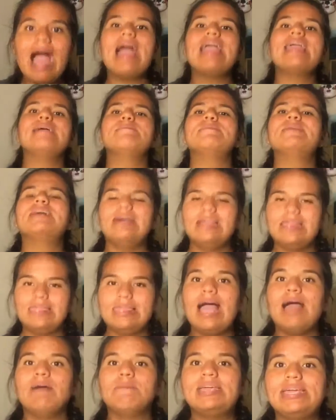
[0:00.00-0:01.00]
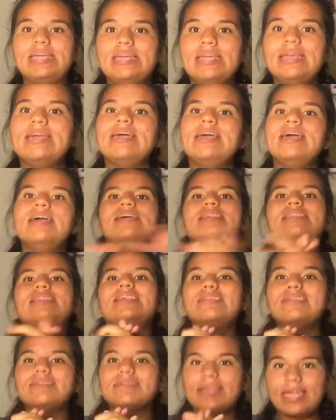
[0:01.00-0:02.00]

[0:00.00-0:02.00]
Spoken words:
I am collabing. This is